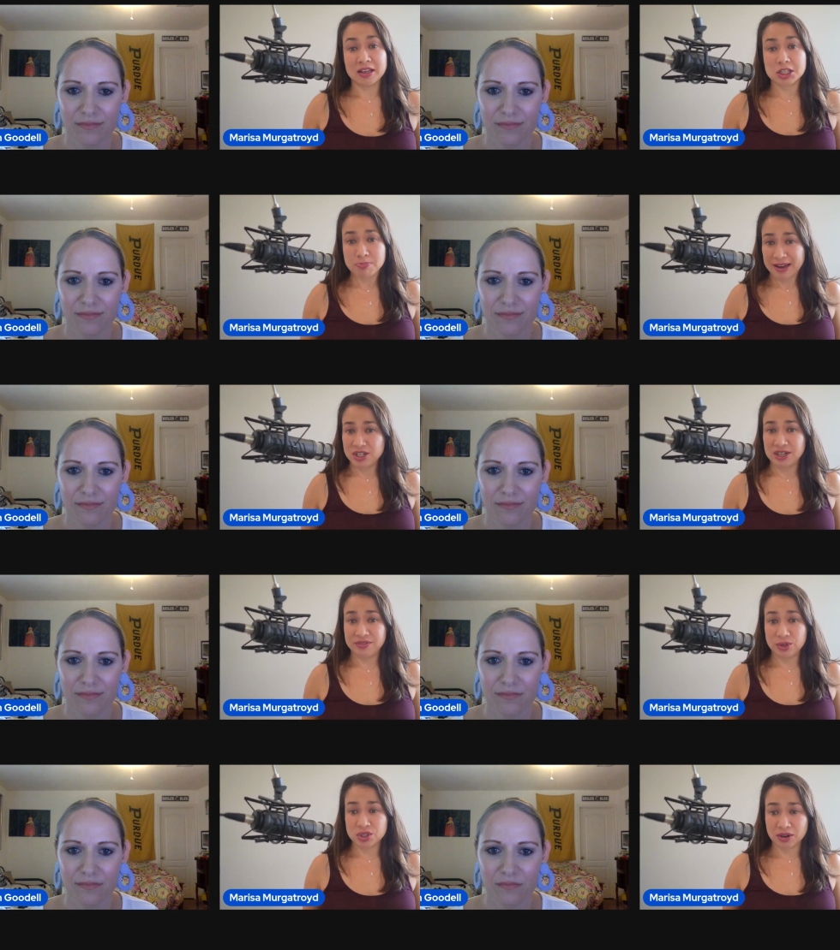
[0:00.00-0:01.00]
Speaker 1: especially
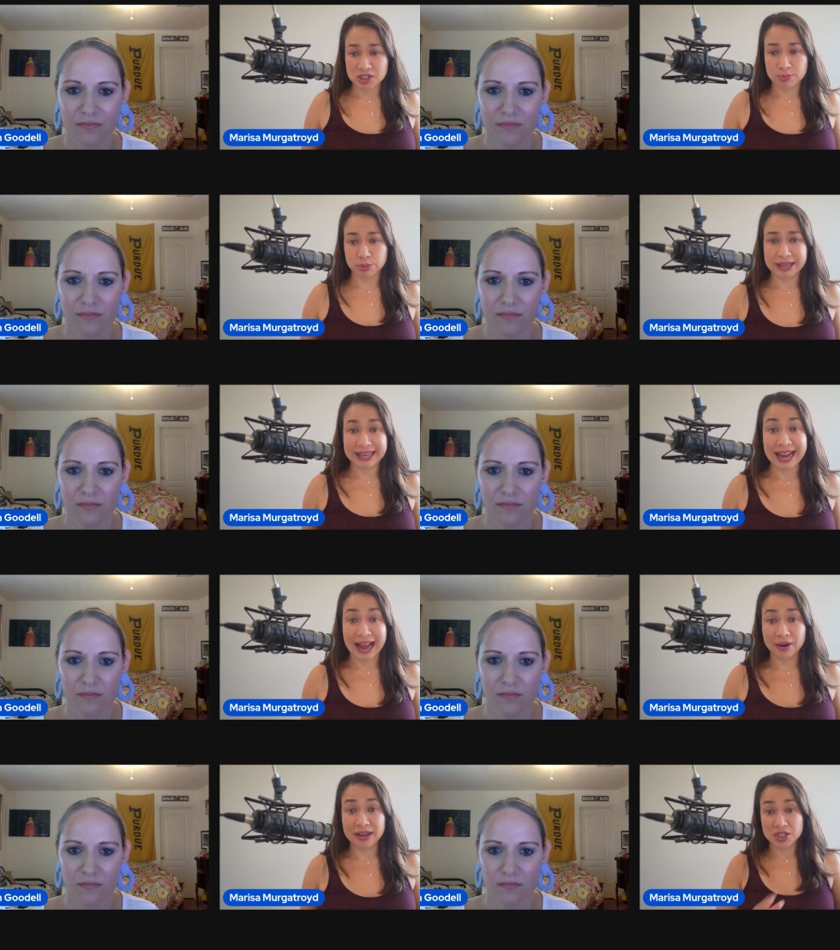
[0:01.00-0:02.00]
if you start to break it
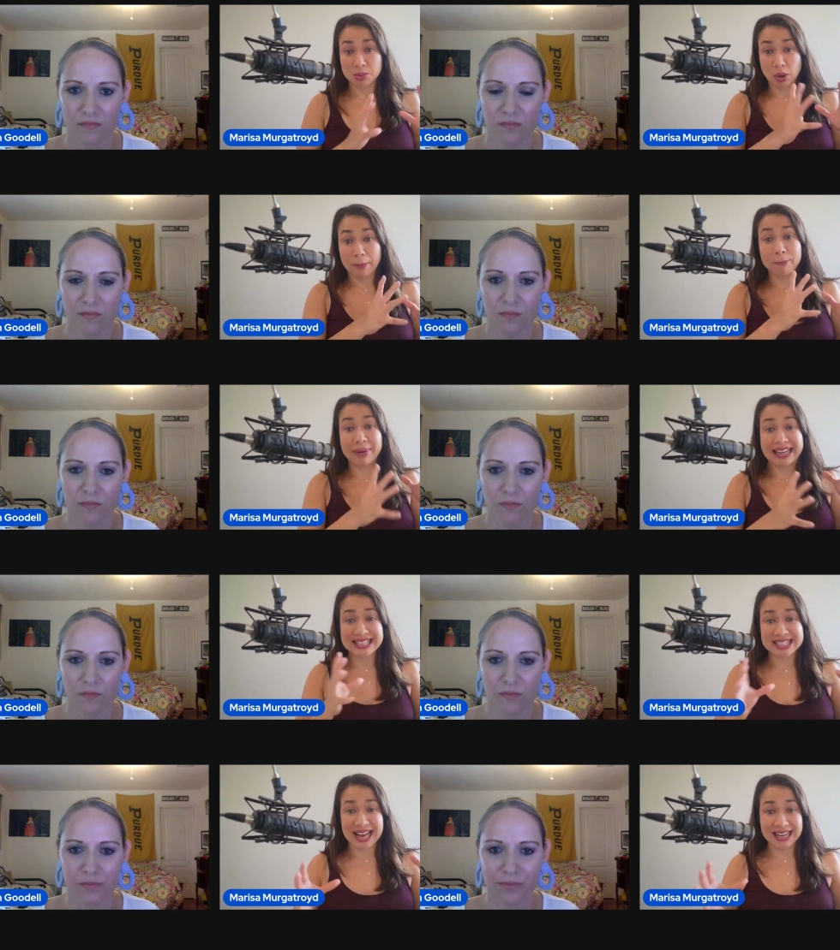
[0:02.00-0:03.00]
out into more
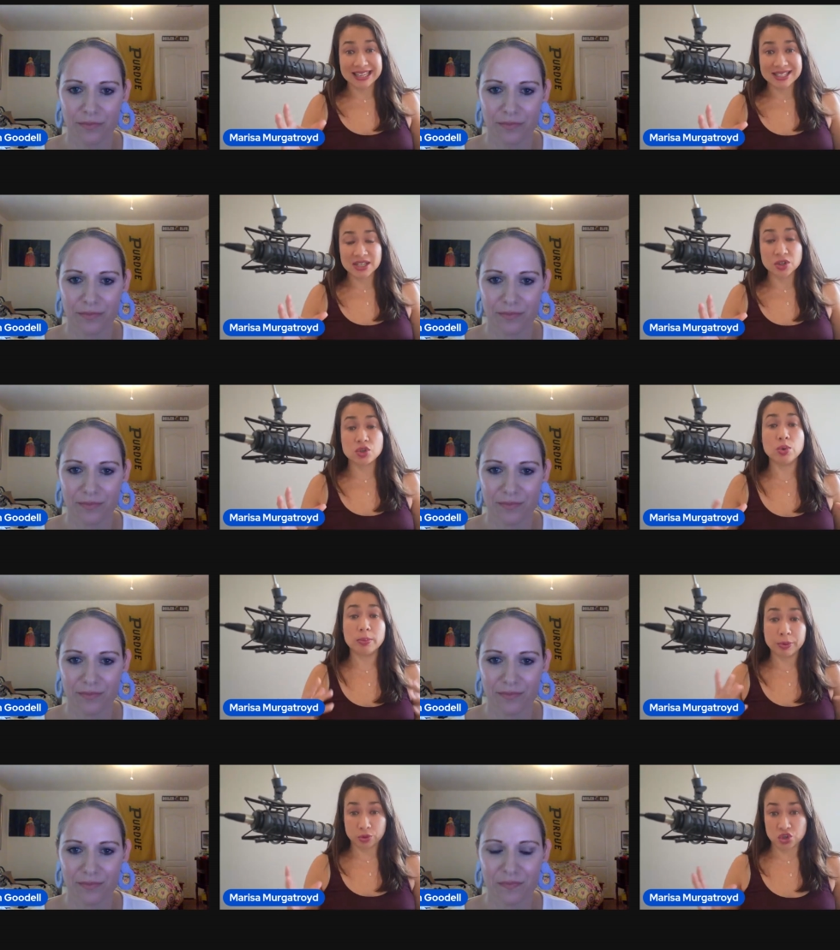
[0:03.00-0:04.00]
bite sized,
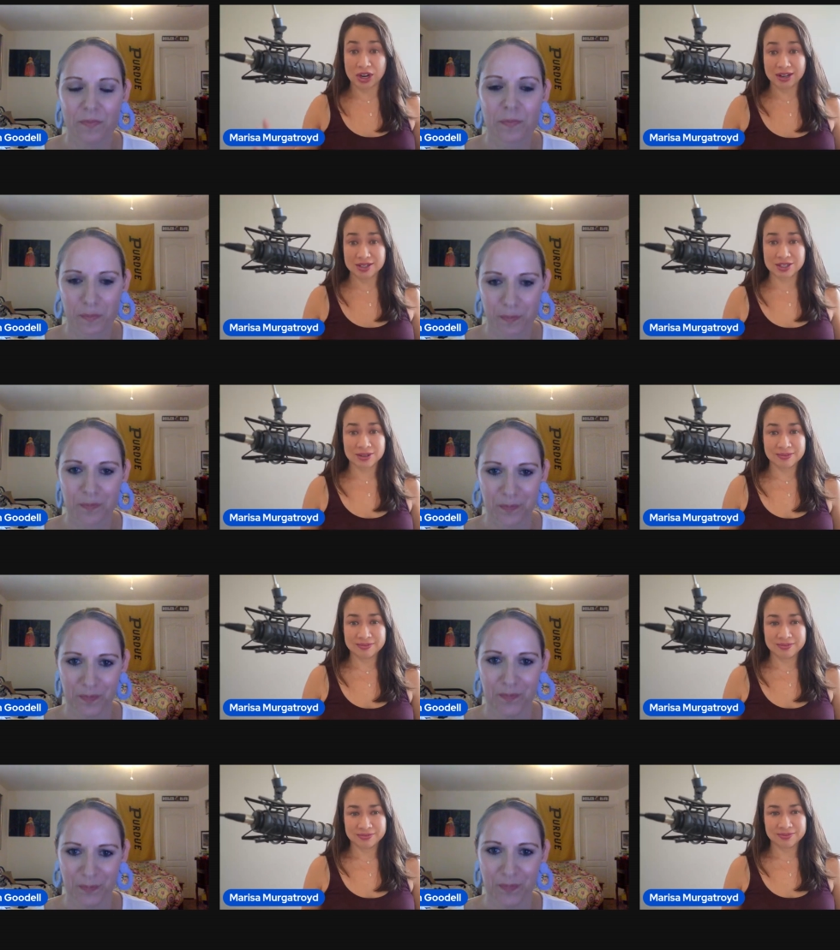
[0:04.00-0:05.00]
doable chunks.
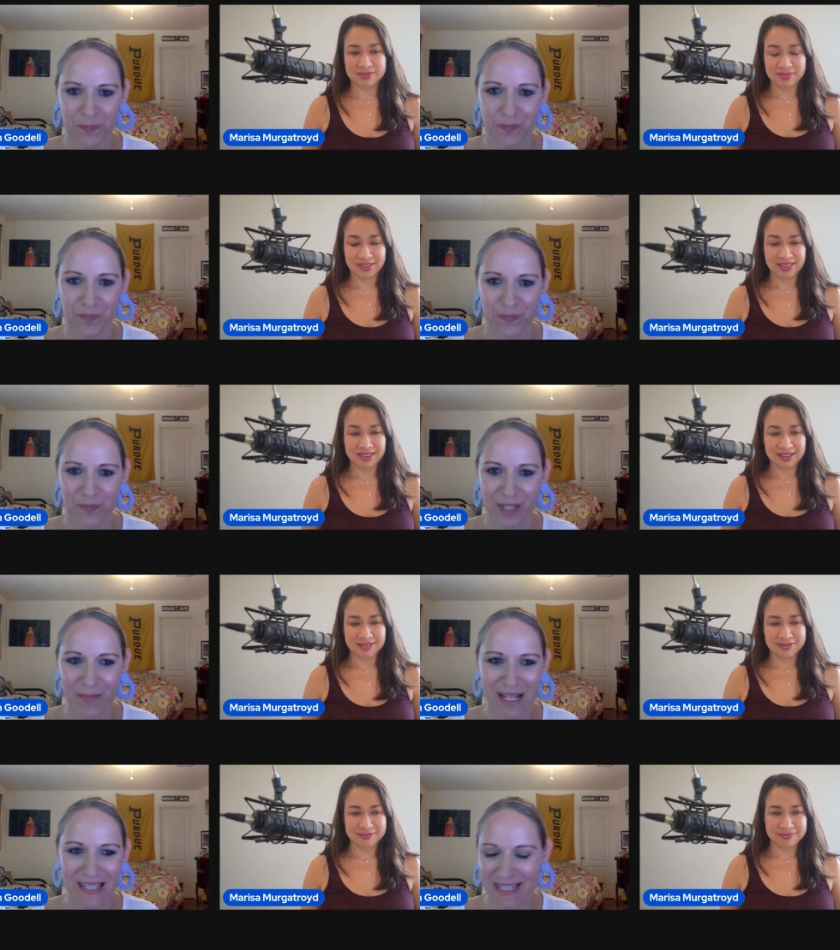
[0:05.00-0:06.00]

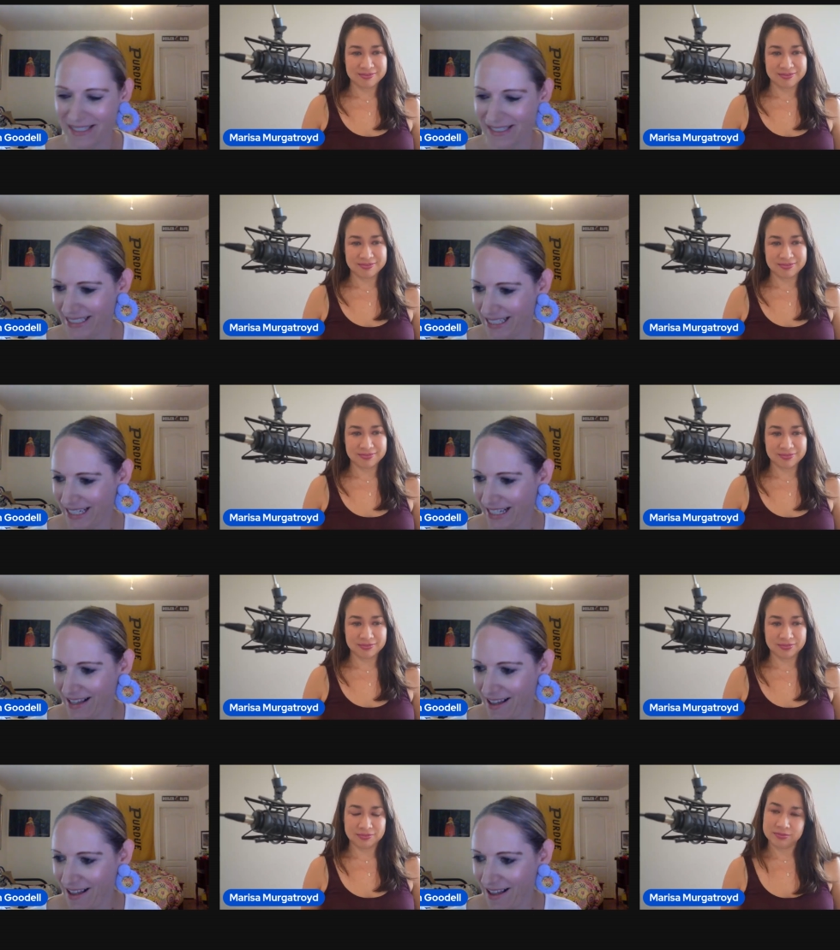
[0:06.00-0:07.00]
Speaker 2: Amazing.
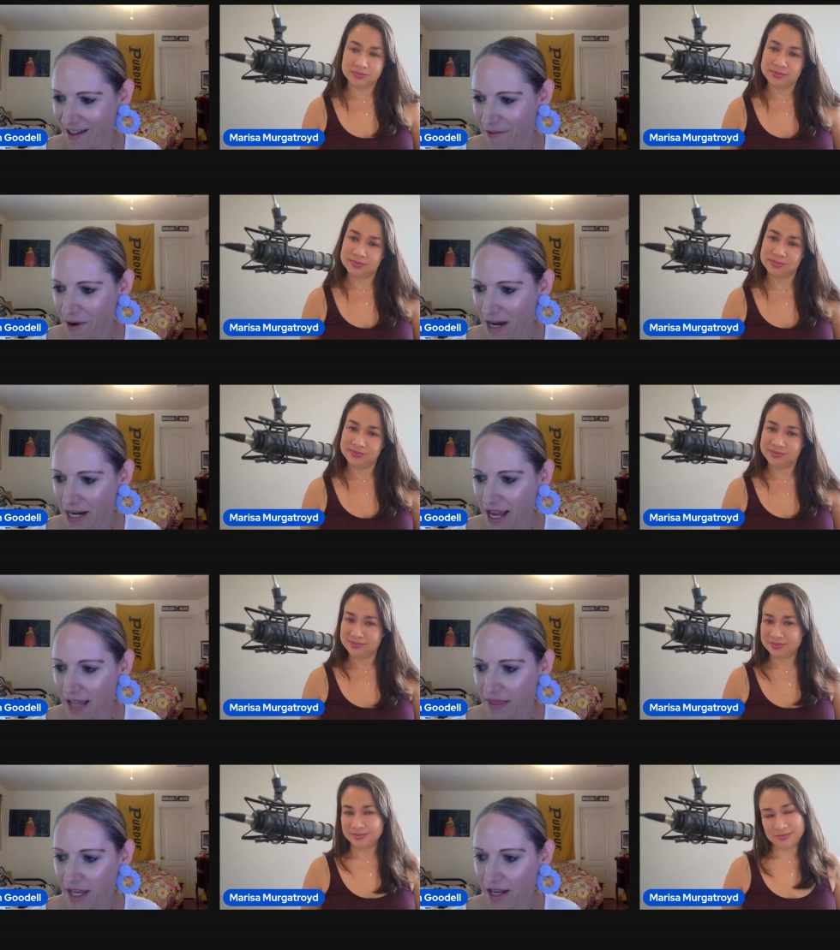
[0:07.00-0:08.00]
Great.
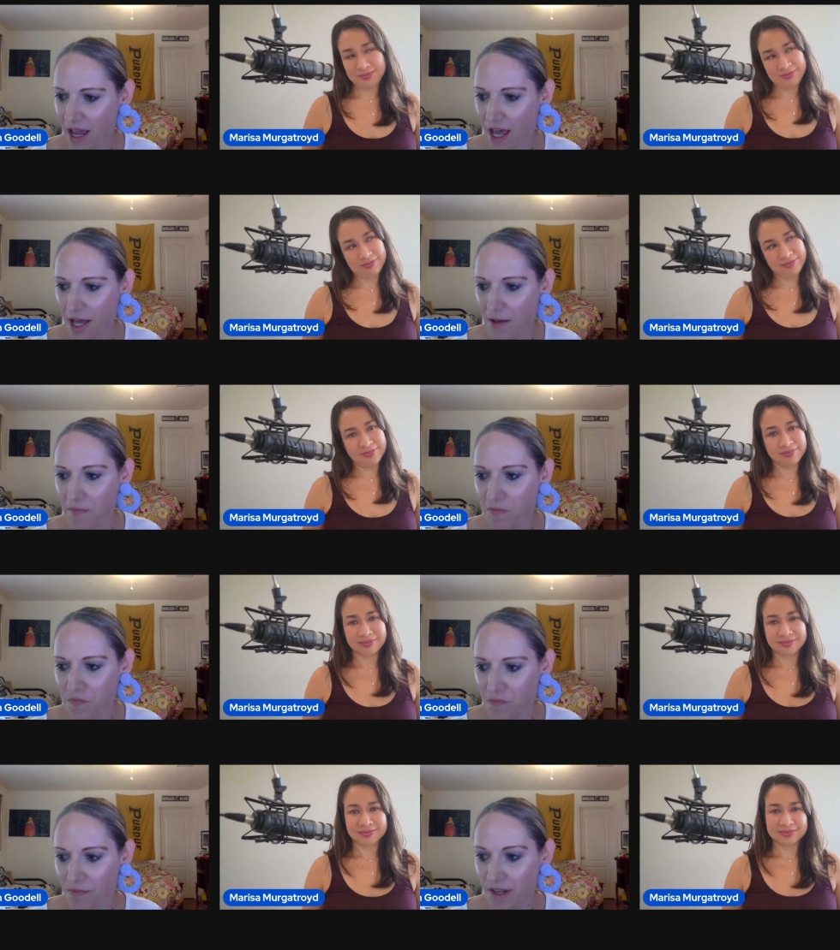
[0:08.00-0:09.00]
And then um,
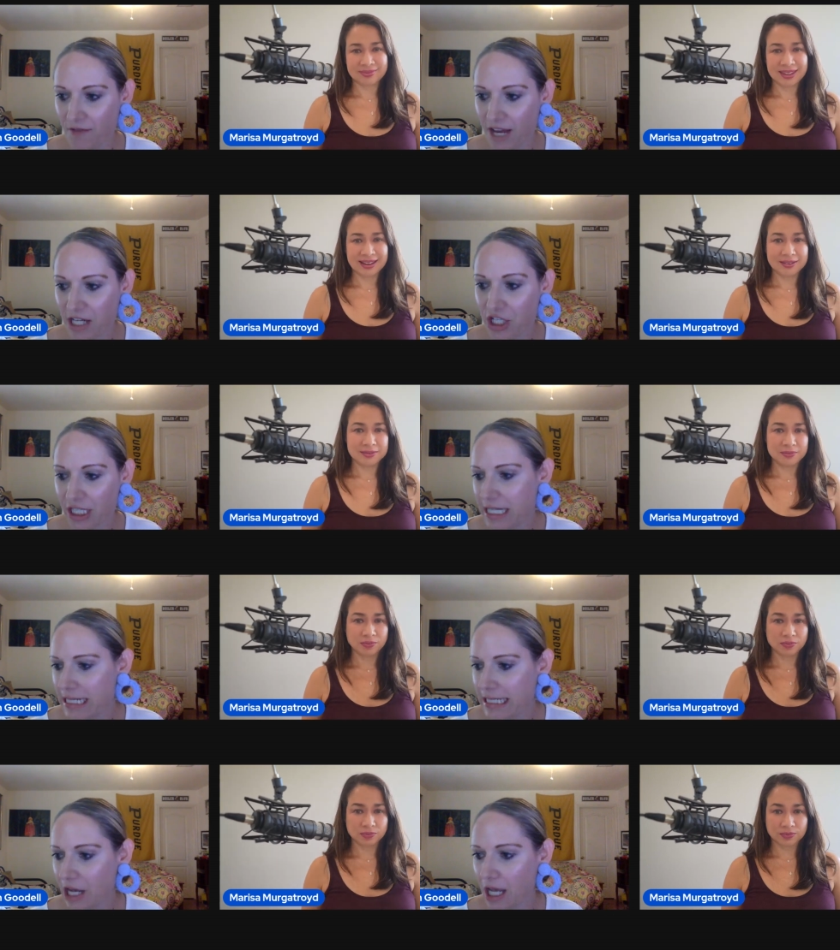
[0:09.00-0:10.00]

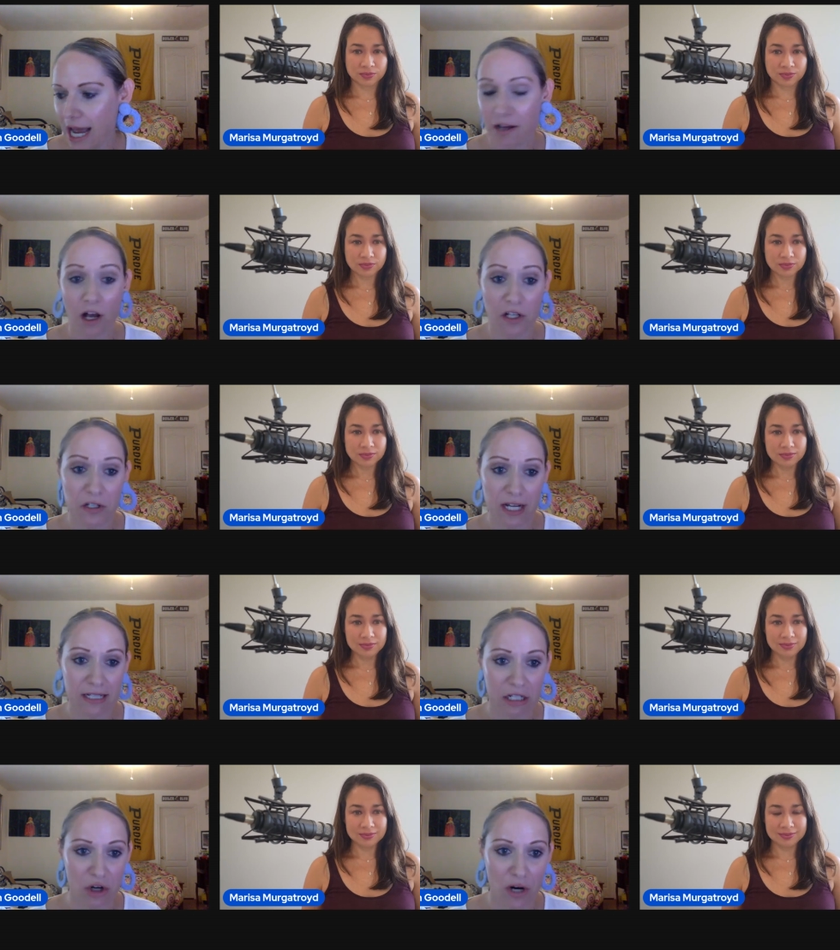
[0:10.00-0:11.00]
Evangeline's also
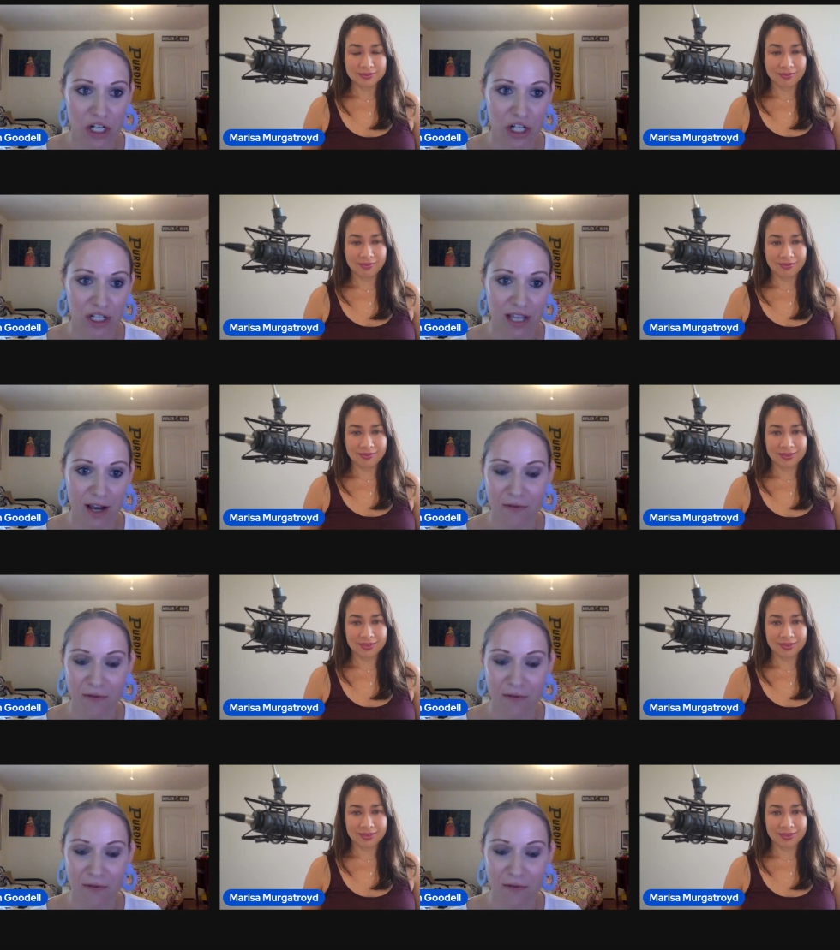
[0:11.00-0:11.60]
asking a question that